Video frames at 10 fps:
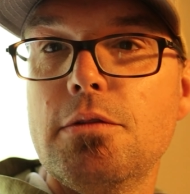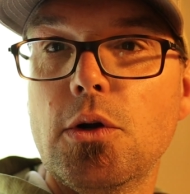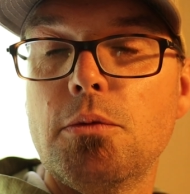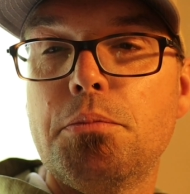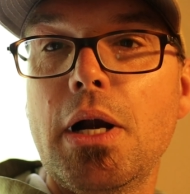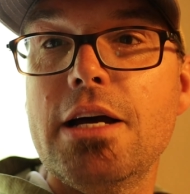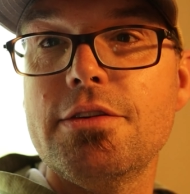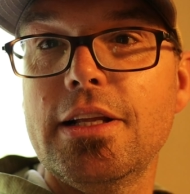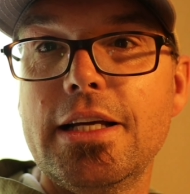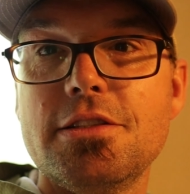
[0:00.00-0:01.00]
or
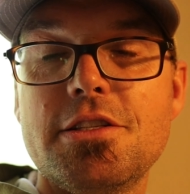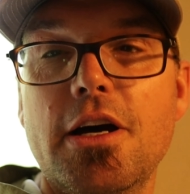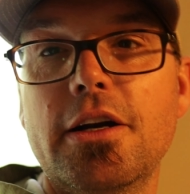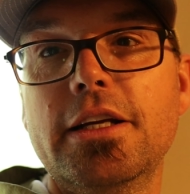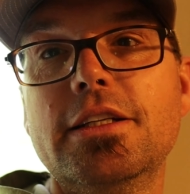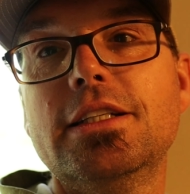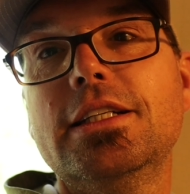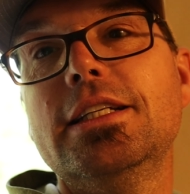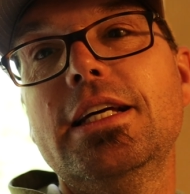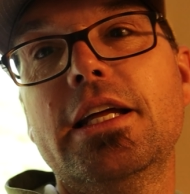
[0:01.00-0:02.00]
private land, sorry,
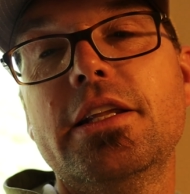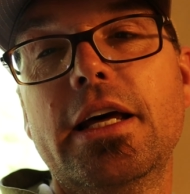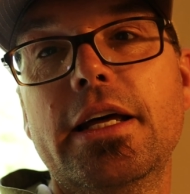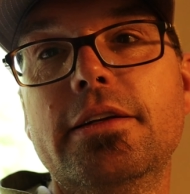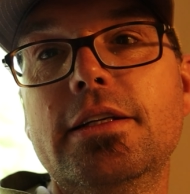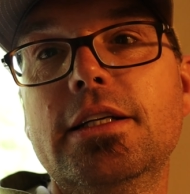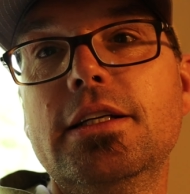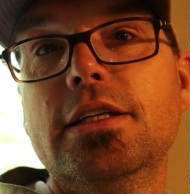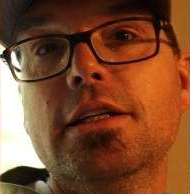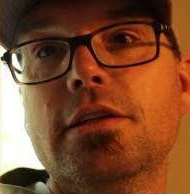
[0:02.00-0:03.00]
and then
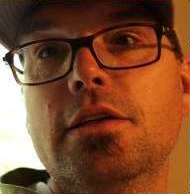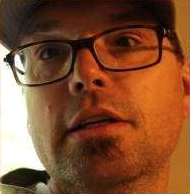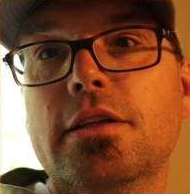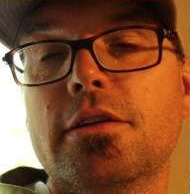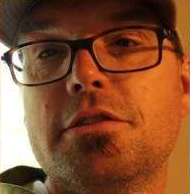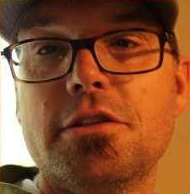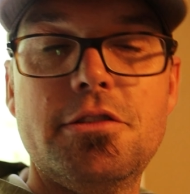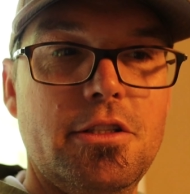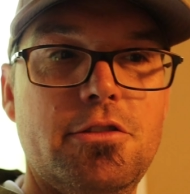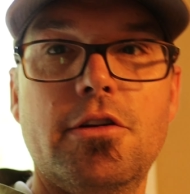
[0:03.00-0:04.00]
there's
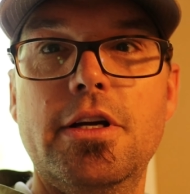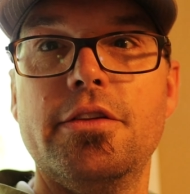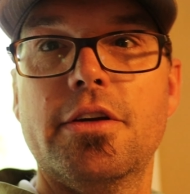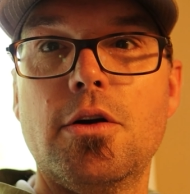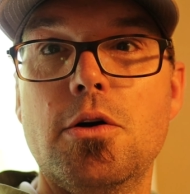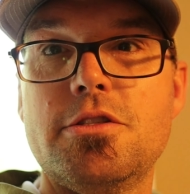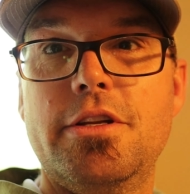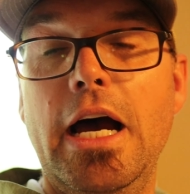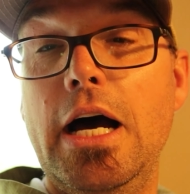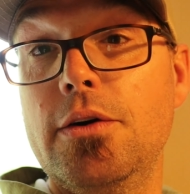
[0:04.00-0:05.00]
just this trail that goes
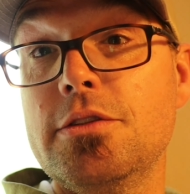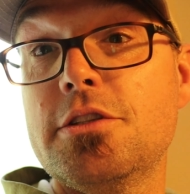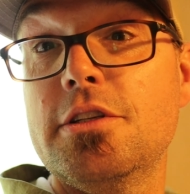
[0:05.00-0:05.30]
down.